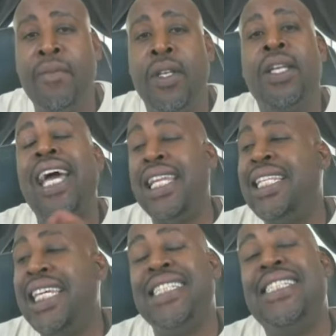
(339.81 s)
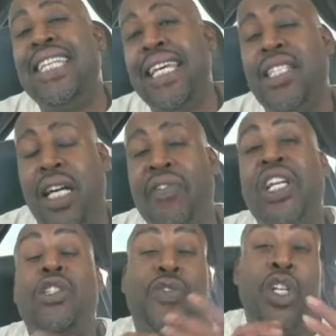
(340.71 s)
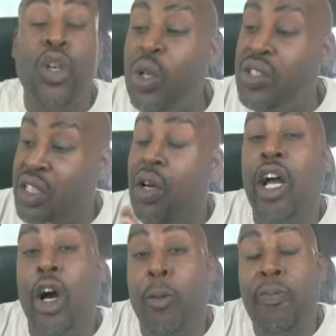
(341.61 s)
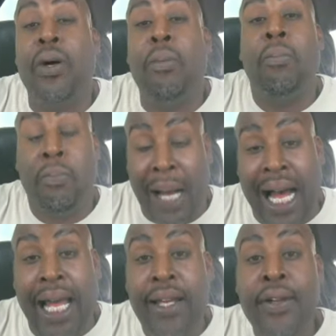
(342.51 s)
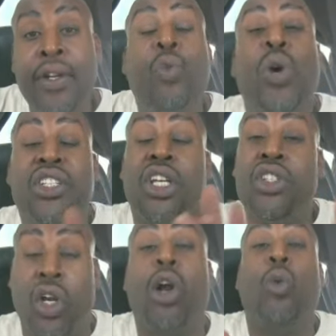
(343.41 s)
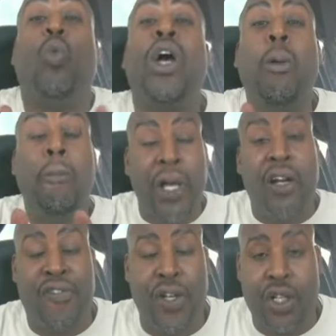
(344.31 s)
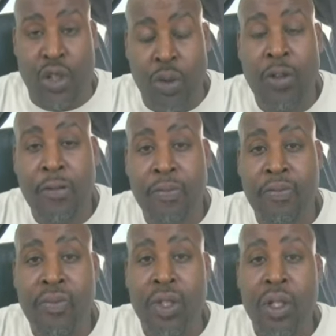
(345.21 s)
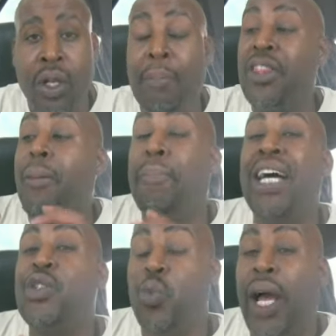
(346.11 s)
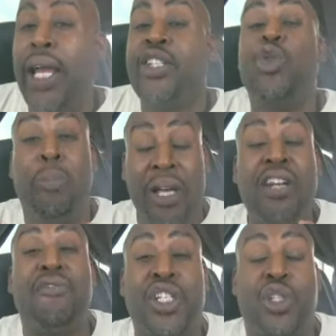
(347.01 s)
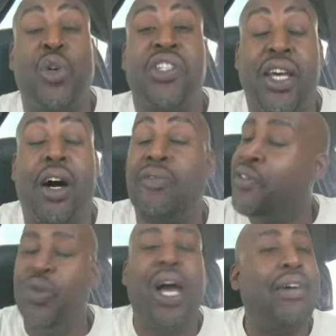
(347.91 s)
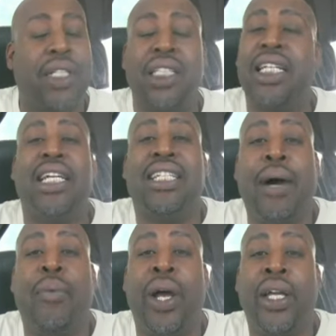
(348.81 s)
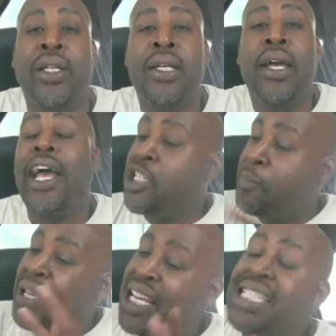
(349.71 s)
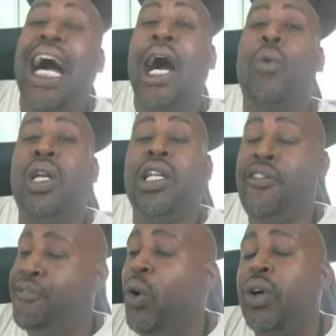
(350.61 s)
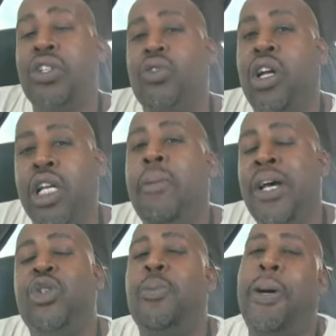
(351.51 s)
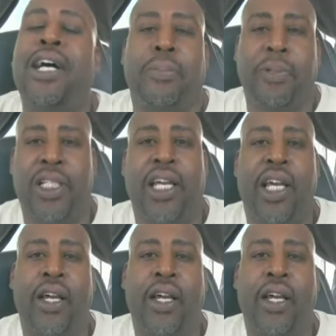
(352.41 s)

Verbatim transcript: and the intent of it is for you to still help them buy, which in turn will benefit you. But the best way to benefit yourself, if you have to look at it that way, is be as outwardly focused on them as you possibly can.